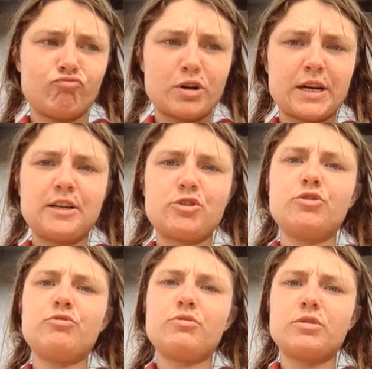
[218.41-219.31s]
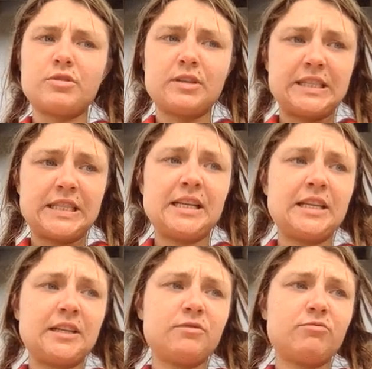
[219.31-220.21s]
working to or
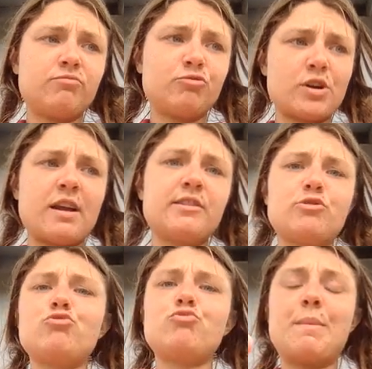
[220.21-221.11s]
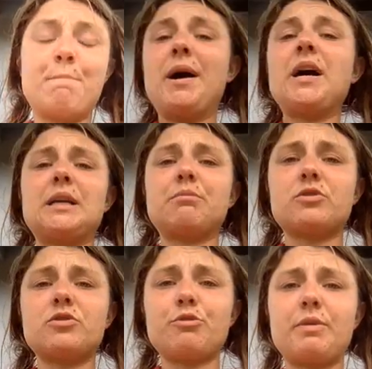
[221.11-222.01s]
intending, striving to embody
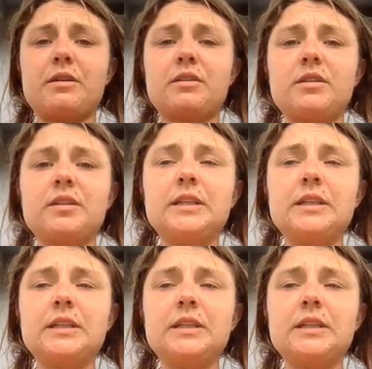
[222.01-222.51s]
personal power.